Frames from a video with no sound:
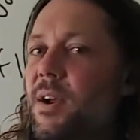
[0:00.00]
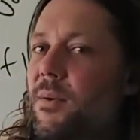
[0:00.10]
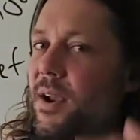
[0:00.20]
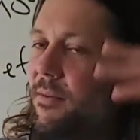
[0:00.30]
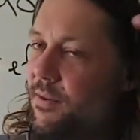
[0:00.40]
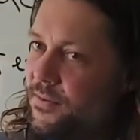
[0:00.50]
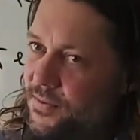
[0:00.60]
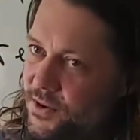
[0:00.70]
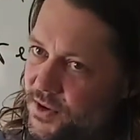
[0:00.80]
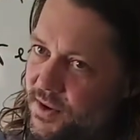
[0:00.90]
We have a
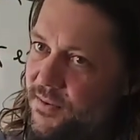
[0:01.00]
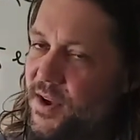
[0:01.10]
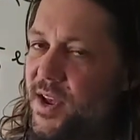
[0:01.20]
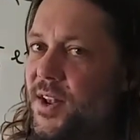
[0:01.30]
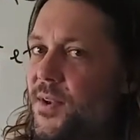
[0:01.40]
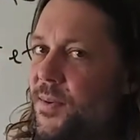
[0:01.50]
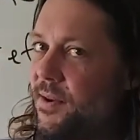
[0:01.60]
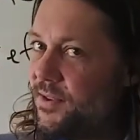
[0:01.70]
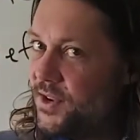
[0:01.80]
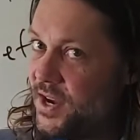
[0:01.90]
first event, we
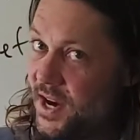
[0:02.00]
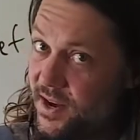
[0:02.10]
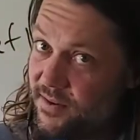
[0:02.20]
have a second